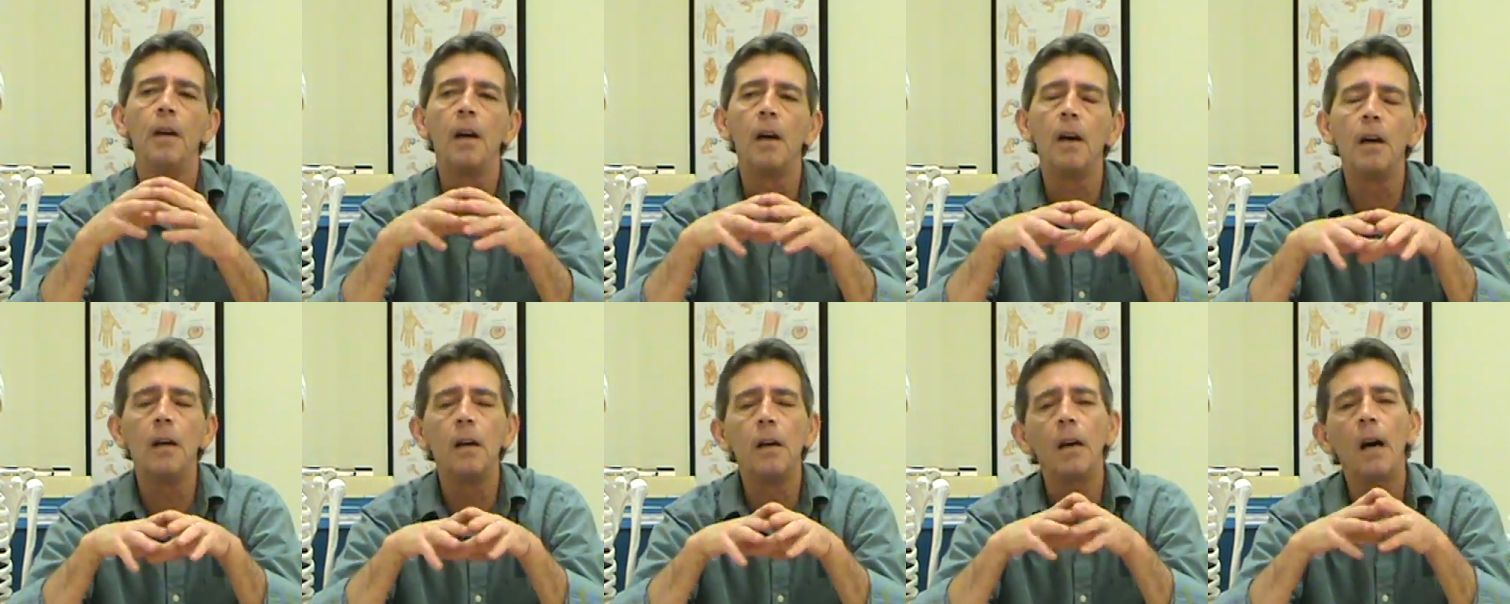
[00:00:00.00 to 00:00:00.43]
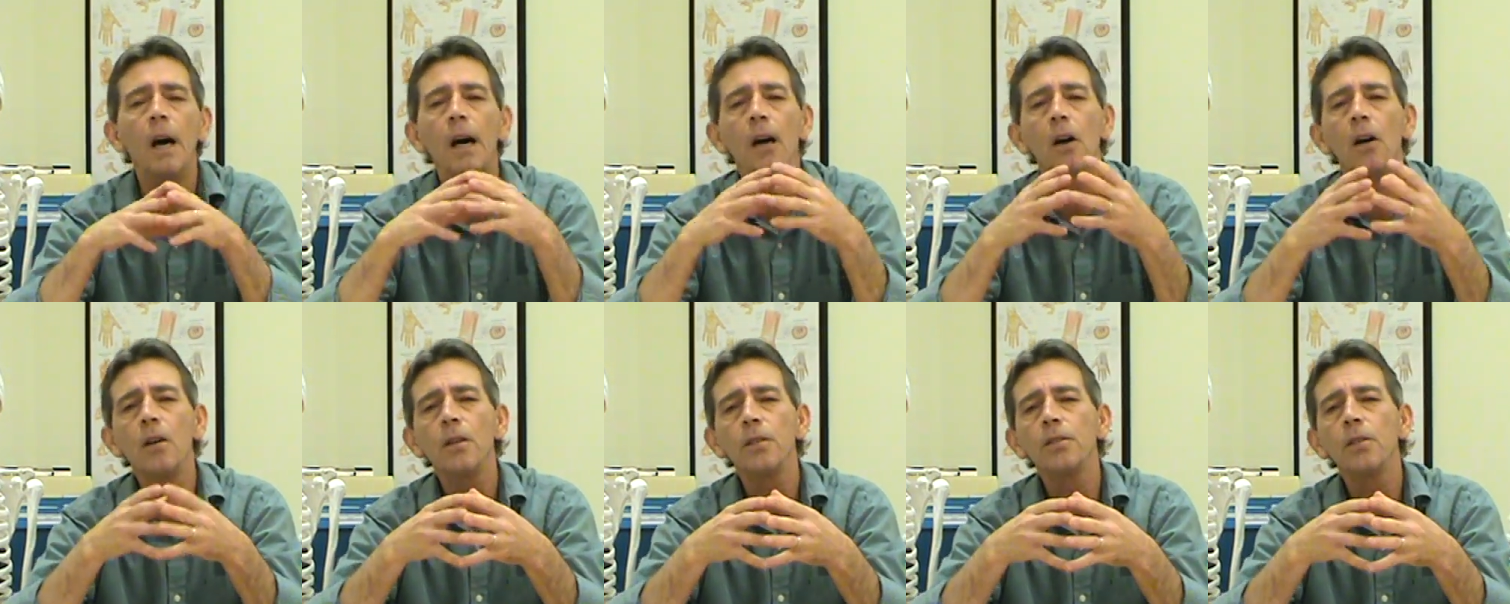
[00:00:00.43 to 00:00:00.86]
I
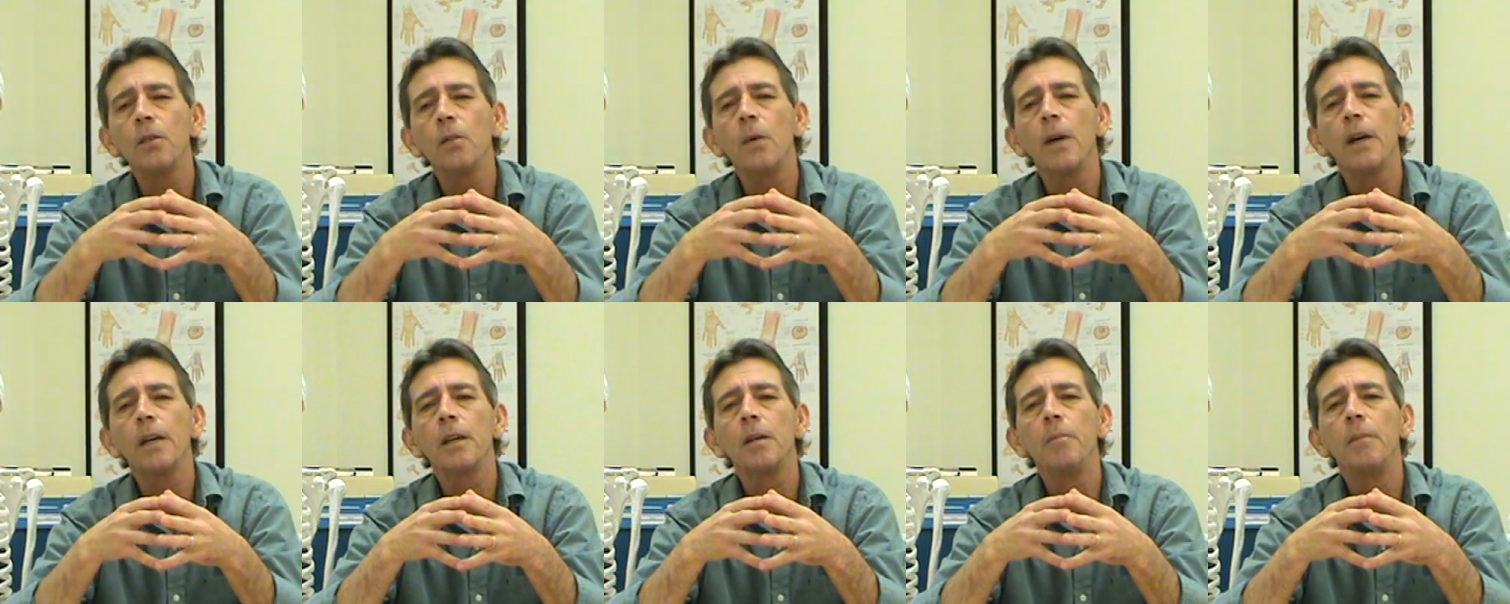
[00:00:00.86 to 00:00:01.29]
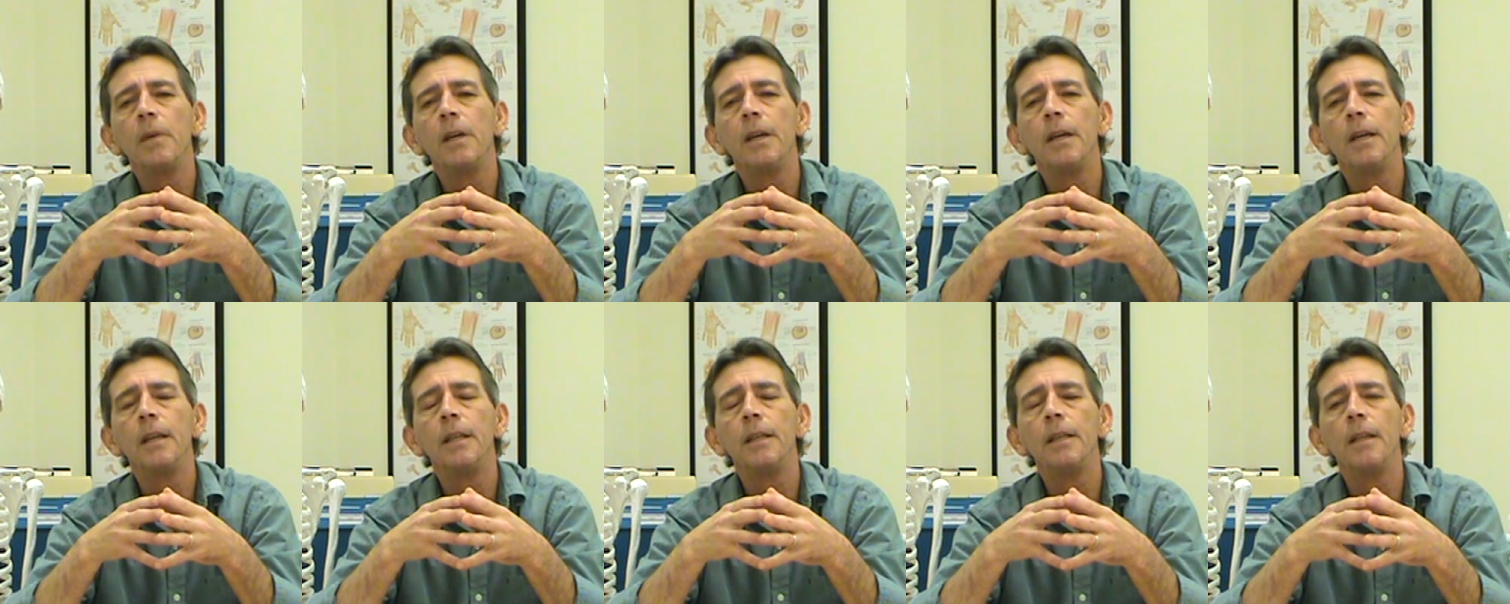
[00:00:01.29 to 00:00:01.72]
also
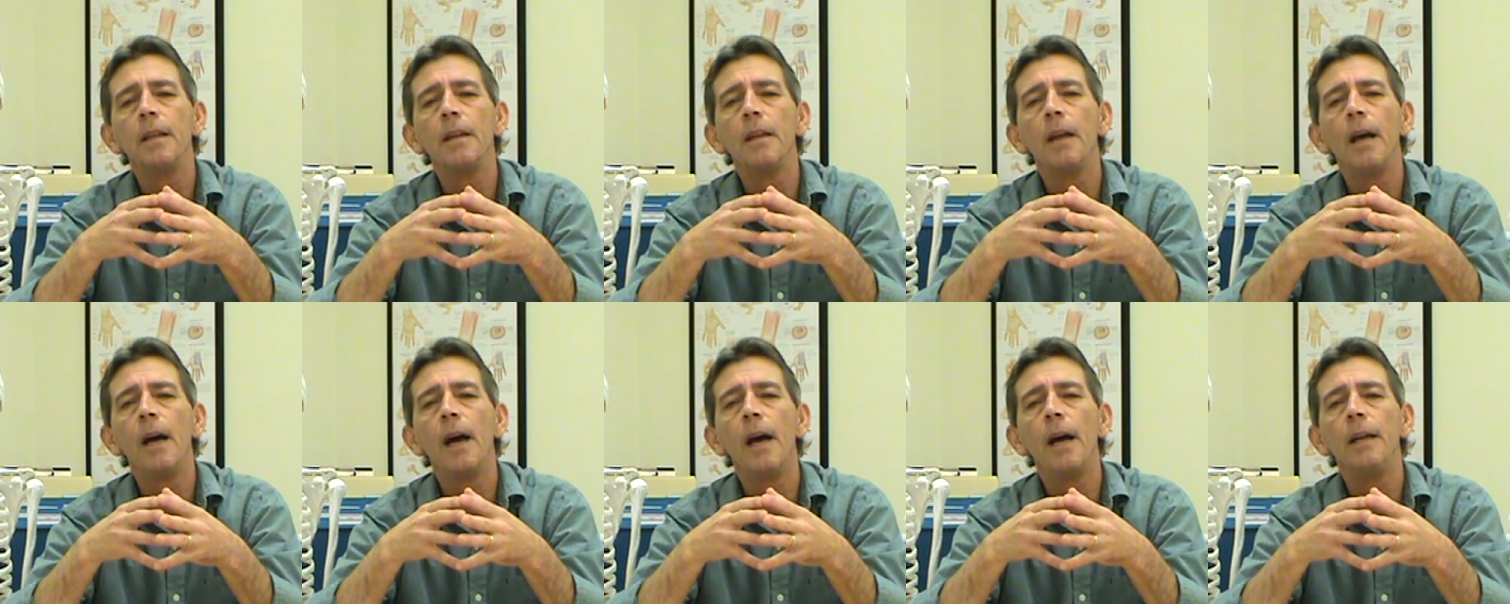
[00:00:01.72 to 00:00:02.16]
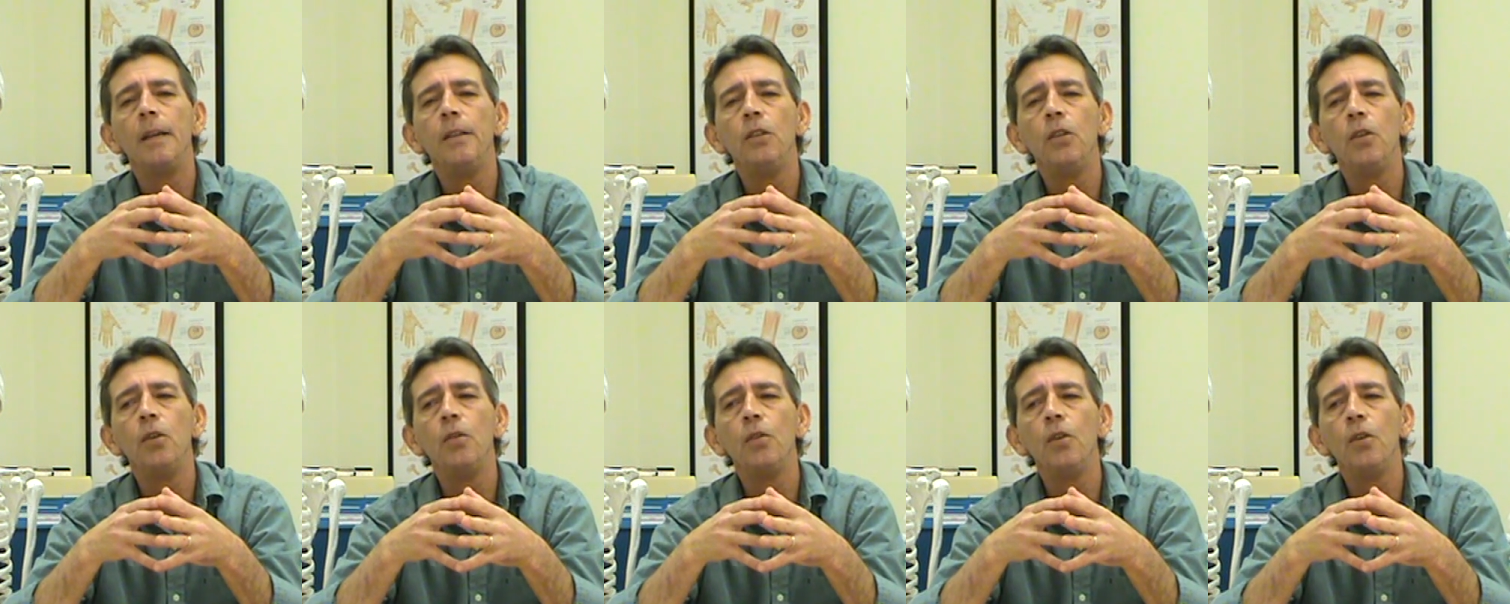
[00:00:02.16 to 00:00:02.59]
recommend that
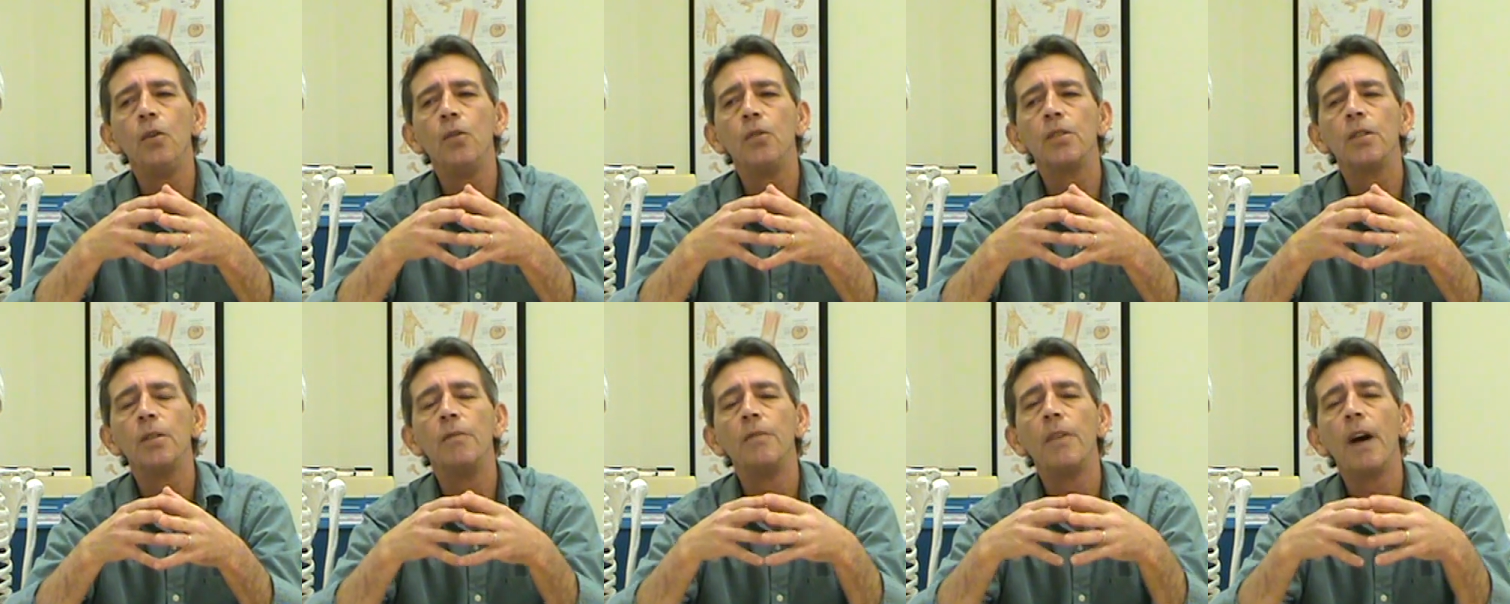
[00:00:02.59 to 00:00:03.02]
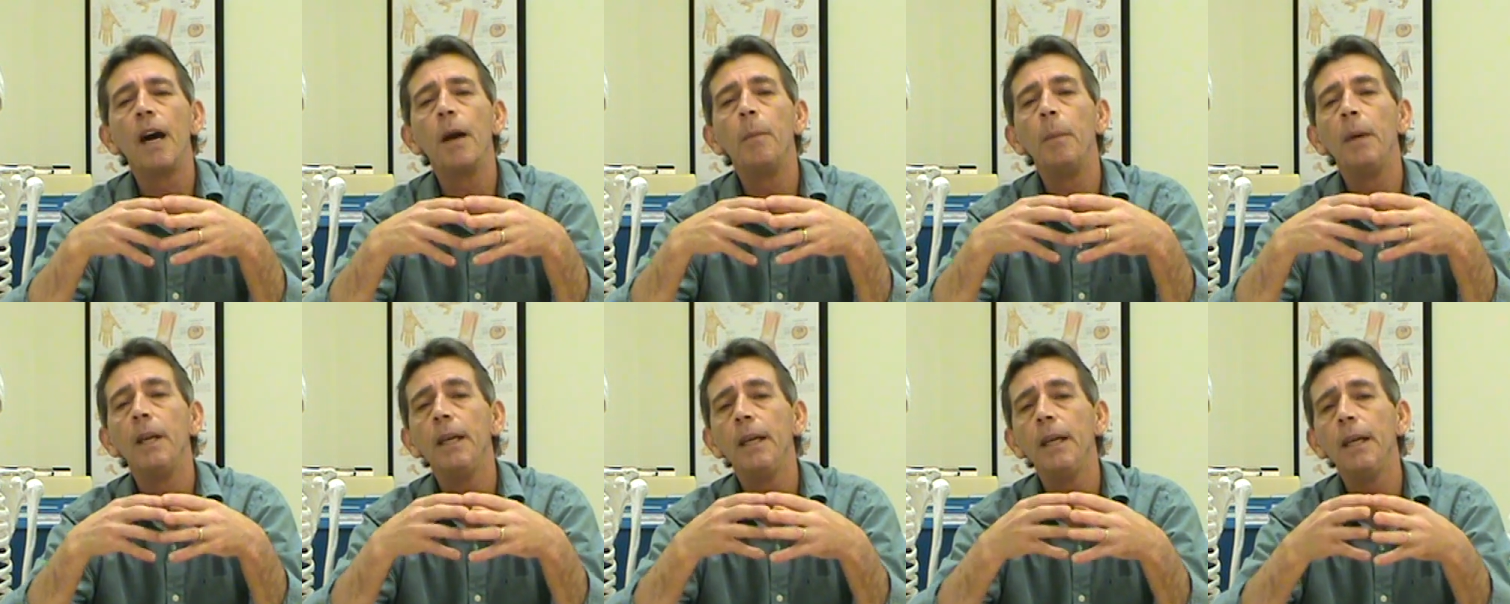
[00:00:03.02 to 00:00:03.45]
you use some vitamin